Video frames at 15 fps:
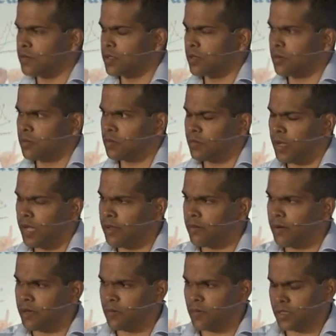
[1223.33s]
So I
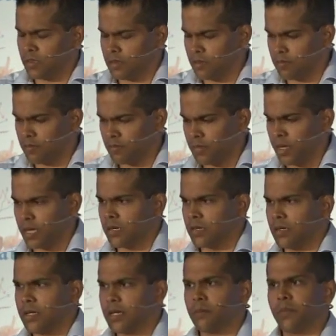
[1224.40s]
run what's like a
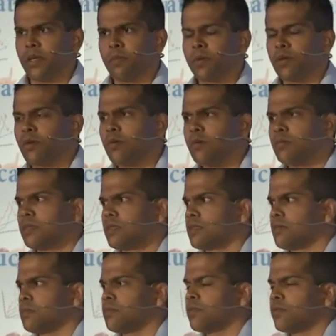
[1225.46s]
little BPO, which is
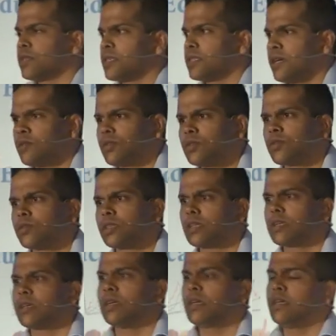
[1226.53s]
a process
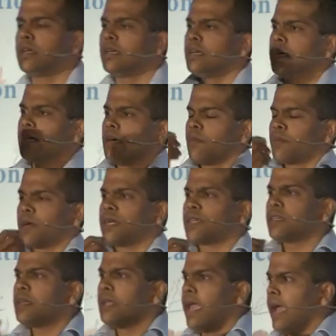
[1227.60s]
outsourcing
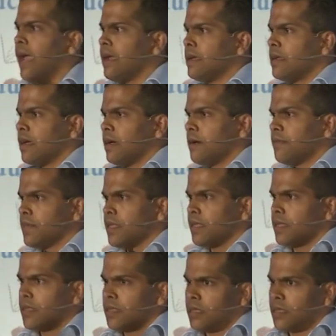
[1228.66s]
operation, and
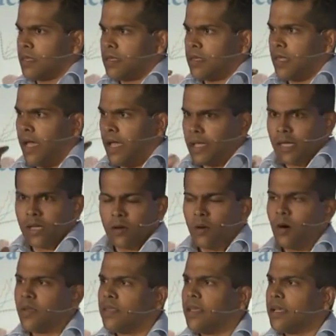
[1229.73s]
I can
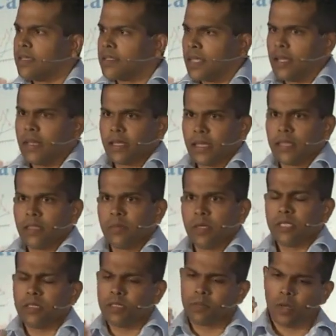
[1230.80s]
go out there, sell, and get the
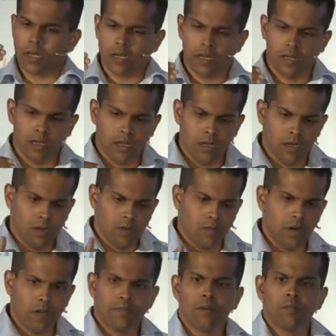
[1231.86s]
business, but
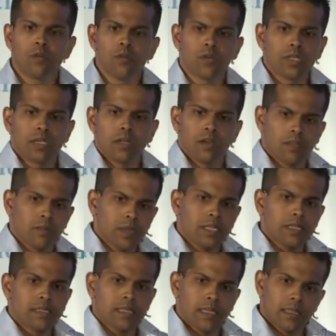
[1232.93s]
what if I'm losing a lot of the
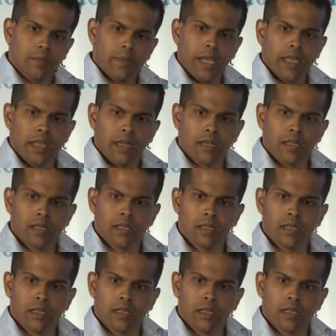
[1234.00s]
business at the back end?